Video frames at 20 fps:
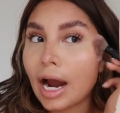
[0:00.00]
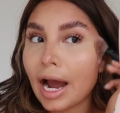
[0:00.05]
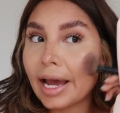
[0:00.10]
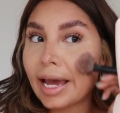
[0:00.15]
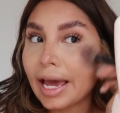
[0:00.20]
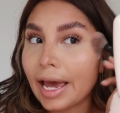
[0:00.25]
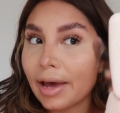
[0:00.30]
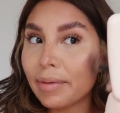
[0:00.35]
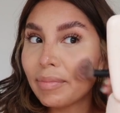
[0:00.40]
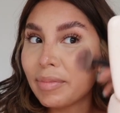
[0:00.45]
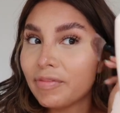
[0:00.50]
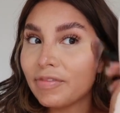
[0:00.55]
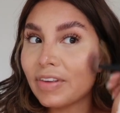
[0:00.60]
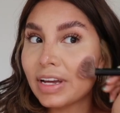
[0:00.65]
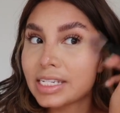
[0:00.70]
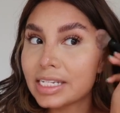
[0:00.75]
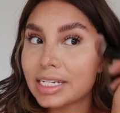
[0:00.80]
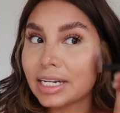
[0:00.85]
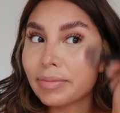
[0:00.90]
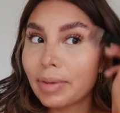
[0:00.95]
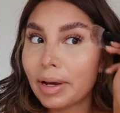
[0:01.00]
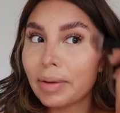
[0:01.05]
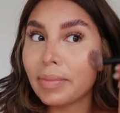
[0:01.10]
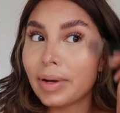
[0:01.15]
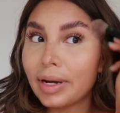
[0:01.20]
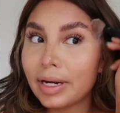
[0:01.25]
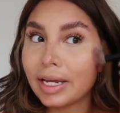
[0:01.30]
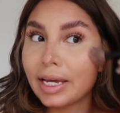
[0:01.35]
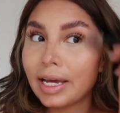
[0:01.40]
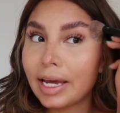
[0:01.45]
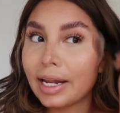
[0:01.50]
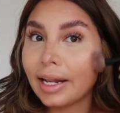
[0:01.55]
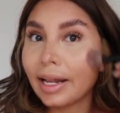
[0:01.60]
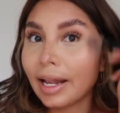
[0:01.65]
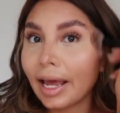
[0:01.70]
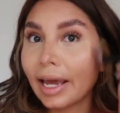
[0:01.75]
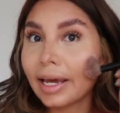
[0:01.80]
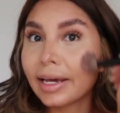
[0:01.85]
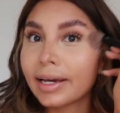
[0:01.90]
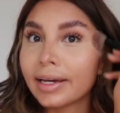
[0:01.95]
I am investing my money and
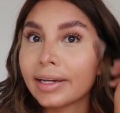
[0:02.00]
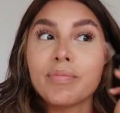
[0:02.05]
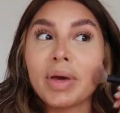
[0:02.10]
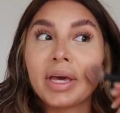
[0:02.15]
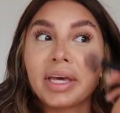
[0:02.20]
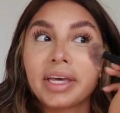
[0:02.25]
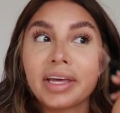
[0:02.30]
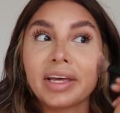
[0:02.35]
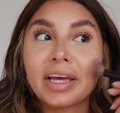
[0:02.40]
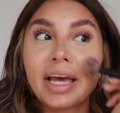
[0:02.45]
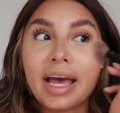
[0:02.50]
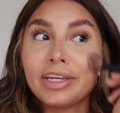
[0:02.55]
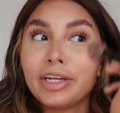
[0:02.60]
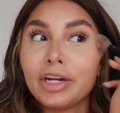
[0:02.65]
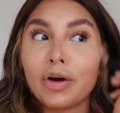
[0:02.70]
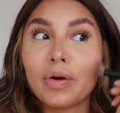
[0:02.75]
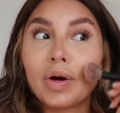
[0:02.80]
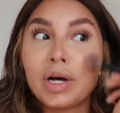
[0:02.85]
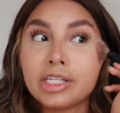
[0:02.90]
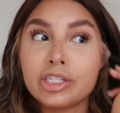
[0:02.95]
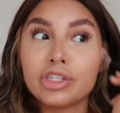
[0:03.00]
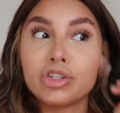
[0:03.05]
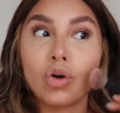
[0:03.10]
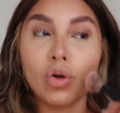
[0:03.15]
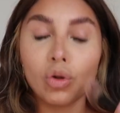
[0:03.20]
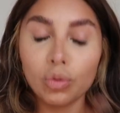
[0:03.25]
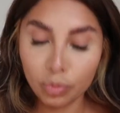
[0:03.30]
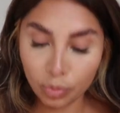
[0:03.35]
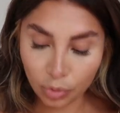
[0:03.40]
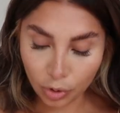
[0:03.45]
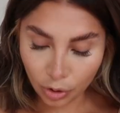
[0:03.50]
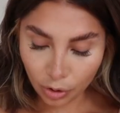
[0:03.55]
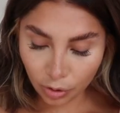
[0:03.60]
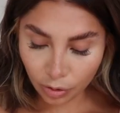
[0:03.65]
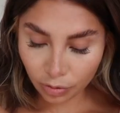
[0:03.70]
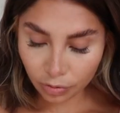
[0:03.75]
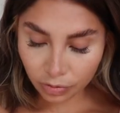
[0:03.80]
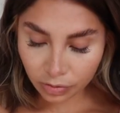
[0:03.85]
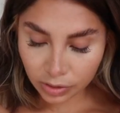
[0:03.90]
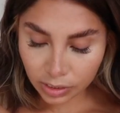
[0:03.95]
like making, you know, adult
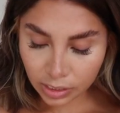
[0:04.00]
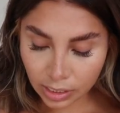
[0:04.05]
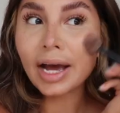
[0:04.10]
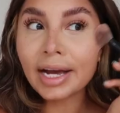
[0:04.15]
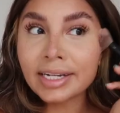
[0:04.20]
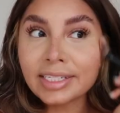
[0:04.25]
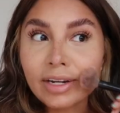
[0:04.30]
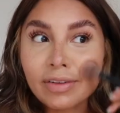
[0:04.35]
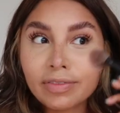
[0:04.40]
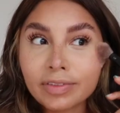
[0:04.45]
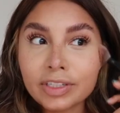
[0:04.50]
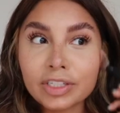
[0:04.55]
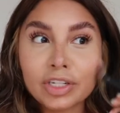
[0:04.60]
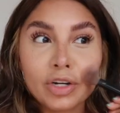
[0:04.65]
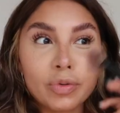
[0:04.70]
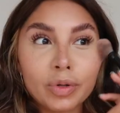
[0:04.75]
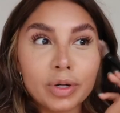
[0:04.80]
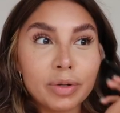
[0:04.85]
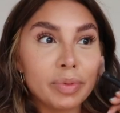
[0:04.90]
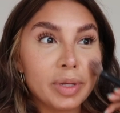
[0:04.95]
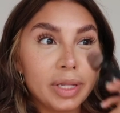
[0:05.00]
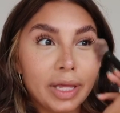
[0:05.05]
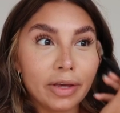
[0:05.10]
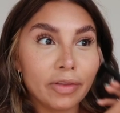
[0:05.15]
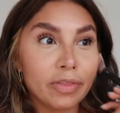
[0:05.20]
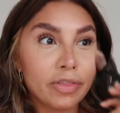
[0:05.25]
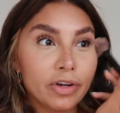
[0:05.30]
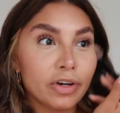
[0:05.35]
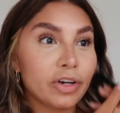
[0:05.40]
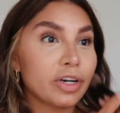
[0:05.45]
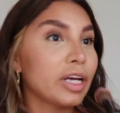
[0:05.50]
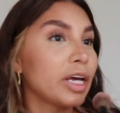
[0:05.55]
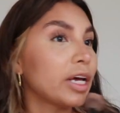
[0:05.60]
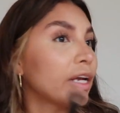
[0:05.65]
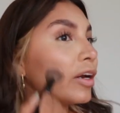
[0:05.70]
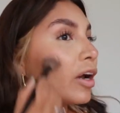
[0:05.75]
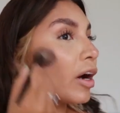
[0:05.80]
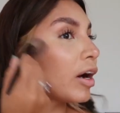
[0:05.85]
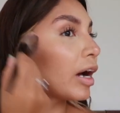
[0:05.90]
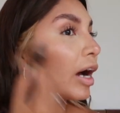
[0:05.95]
moves. I definitely don't want to be like 30
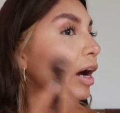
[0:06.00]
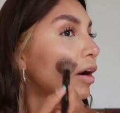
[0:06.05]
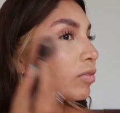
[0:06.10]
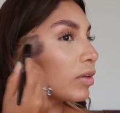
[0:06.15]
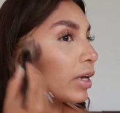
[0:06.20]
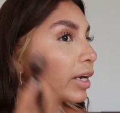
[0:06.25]
and not have